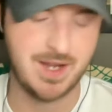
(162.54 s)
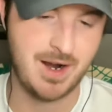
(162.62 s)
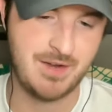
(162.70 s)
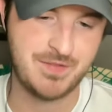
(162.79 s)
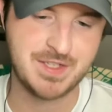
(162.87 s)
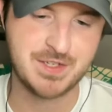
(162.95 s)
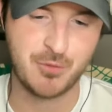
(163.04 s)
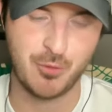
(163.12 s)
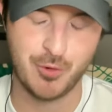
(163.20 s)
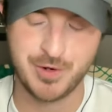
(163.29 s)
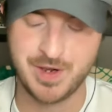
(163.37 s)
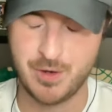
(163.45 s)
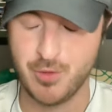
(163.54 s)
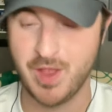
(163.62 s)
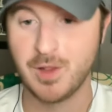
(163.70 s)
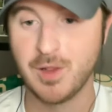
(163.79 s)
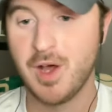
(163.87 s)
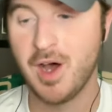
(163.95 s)
offensive coordinator, who they
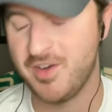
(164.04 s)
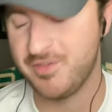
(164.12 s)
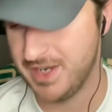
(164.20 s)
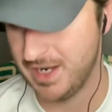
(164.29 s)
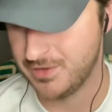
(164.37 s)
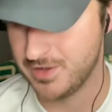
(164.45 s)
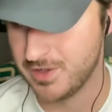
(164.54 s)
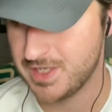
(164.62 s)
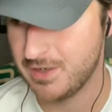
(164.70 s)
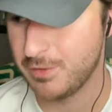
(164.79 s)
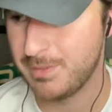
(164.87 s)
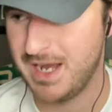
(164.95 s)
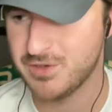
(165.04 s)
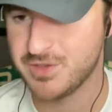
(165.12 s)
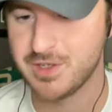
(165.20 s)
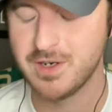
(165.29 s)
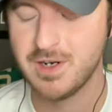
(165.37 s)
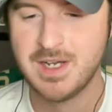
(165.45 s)
love down there, Taylor
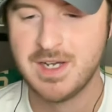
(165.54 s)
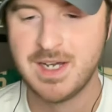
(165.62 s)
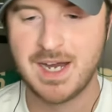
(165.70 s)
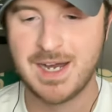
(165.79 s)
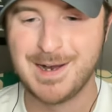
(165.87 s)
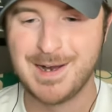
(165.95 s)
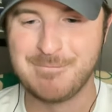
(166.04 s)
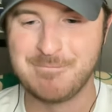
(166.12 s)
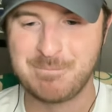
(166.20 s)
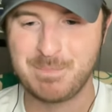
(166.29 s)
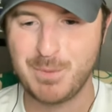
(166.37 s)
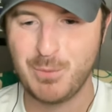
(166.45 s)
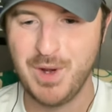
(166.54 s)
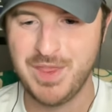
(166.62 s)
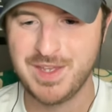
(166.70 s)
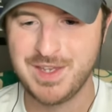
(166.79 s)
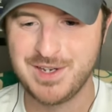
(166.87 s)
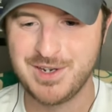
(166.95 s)
Mouser, with
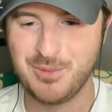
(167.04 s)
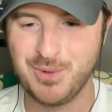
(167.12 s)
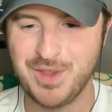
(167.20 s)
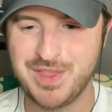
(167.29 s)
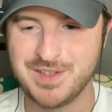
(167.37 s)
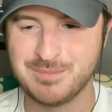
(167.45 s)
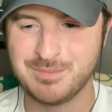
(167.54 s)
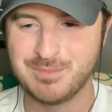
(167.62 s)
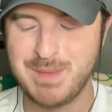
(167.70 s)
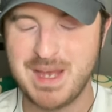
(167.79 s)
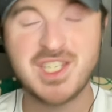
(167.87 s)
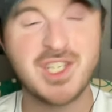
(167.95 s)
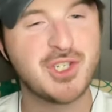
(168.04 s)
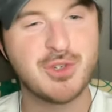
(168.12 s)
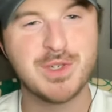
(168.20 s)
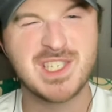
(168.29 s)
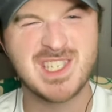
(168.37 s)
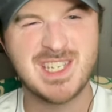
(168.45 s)
a message to his
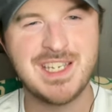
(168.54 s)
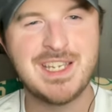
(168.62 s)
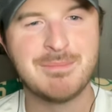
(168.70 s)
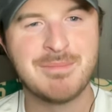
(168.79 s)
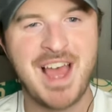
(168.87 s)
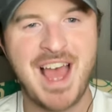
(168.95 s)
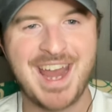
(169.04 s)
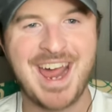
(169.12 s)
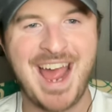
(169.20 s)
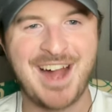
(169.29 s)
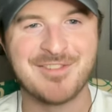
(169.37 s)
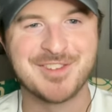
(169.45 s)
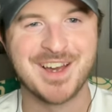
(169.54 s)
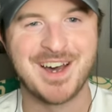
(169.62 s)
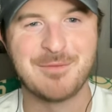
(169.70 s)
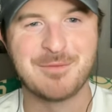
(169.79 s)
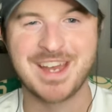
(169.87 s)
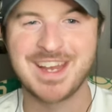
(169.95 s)
team at halftime
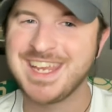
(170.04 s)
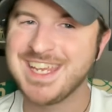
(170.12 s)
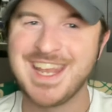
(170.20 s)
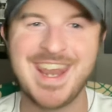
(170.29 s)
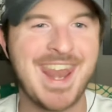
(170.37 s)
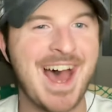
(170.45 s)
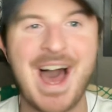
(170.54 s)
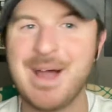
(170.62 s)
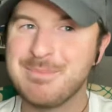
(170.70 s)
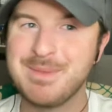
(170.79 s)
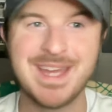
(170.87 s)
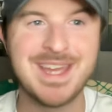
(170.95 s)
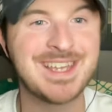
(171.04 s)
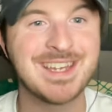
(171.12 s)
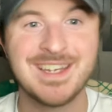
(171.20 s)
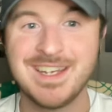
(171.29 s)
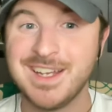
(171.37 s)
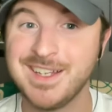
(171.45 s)
that cannot make
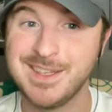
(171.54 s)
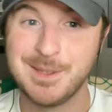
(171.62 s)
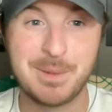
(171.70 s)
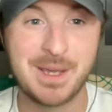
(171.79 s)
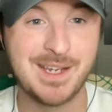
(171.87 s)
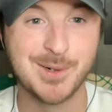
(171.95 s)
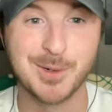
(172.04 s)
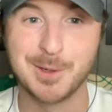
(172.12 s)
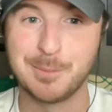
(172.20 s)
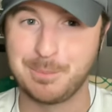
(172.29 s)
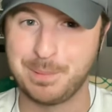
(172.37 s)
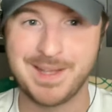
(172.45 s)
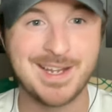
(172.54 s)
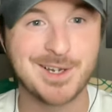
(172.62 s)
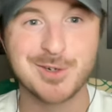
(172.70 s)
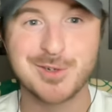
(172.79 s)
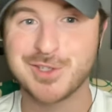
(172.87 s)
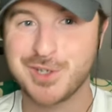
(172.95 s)
the Baylor
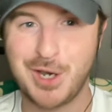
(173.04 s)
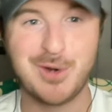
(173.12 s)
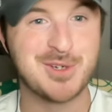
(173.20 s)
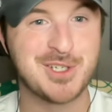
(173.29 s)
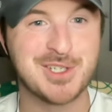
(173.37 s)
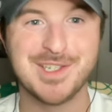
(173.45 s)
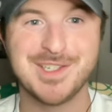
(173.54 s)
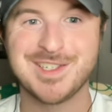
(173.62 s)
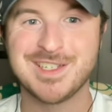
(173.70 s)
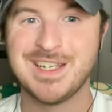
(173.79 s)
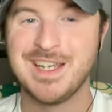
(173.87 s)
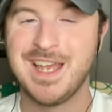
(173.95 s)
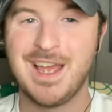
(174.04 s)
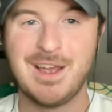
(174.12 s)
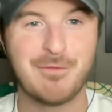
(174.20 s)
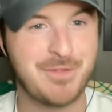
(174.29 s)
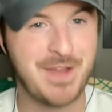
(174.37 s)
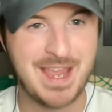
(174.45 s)
players, coaches,
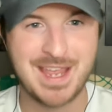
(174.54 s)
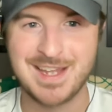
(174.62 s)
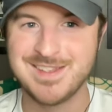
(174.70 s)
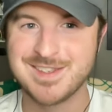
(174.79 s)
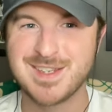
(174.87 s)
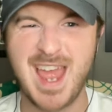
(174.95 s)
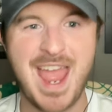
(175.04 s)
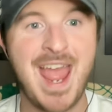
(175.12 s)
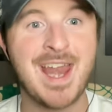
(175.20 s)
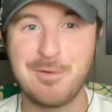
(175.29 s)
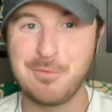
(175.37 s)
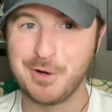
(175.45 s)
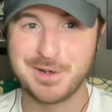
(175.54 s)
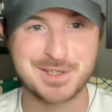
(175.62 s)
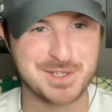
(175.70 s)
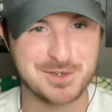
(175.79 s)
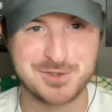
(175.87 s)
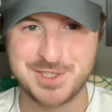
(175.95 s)
fans, anyone
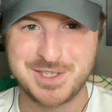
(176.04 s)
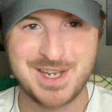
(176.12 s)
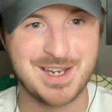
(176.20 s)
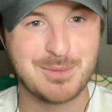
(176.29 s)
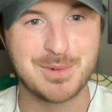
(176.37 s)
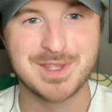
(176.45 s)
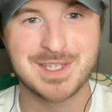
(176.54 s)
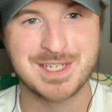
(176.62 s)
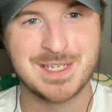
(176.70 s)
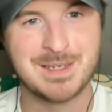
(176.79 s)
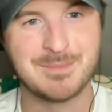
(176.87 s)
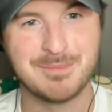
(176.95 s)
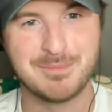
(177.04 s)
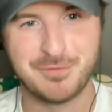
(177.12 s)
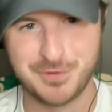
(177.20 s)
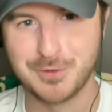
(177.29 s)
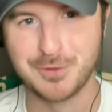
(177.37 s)
associated with the team feel